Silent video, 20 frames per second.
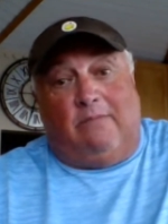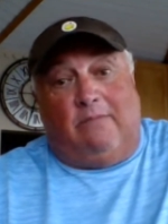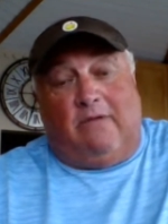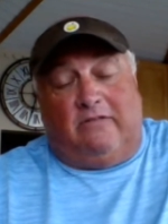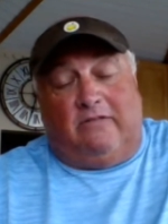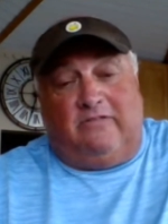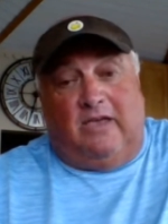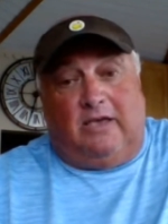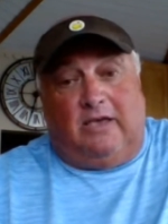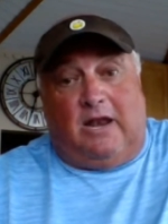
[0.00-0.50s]
I'm
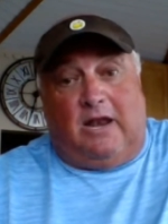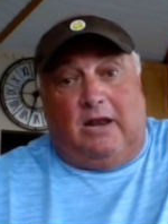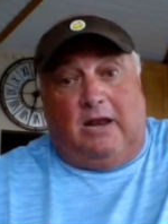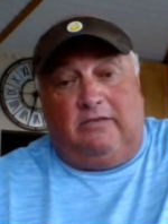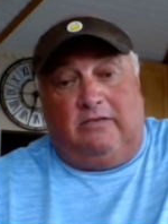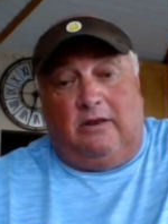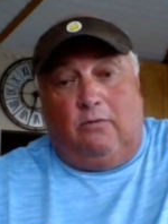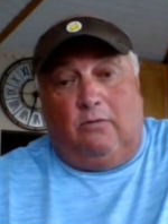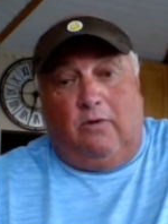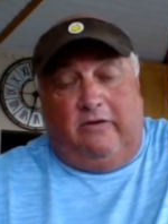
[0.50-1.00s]
not taking
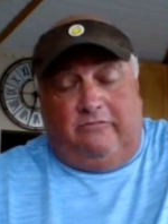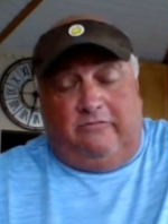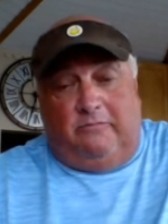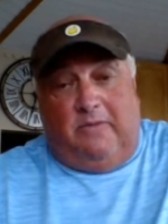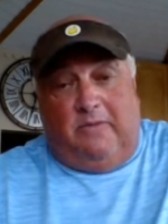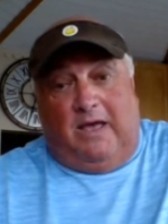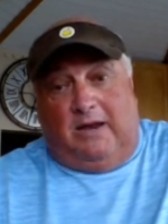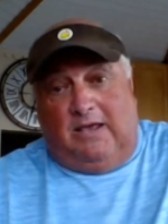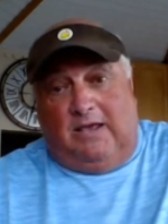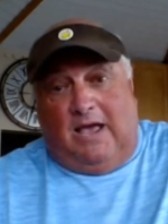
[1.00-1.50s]
anything away
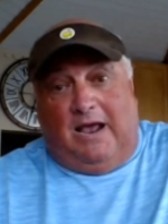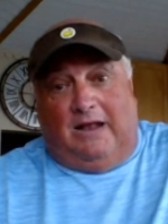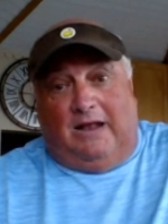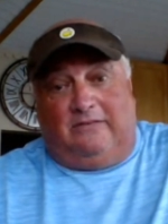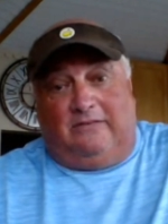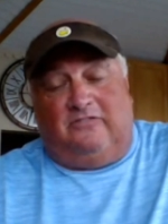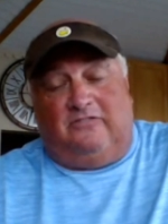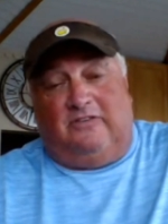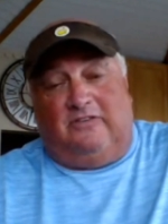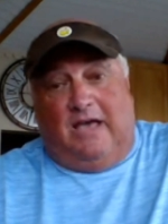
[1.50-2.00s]
from Eddie. I
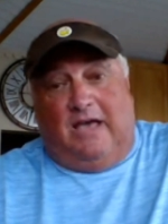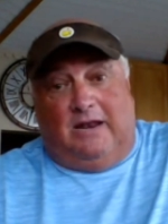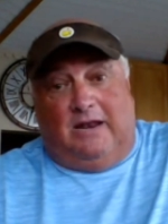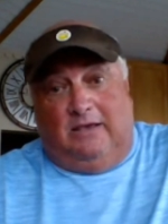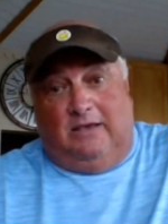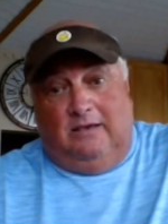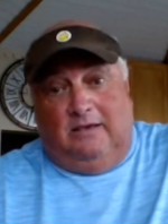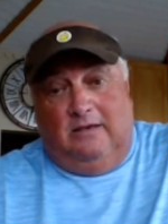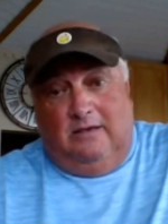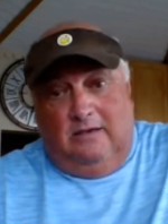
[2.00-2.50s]
got to see
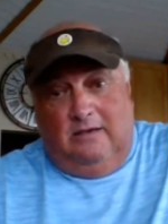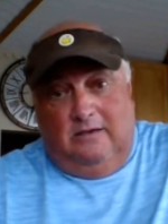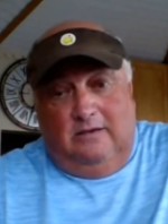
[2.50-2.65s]
Eddie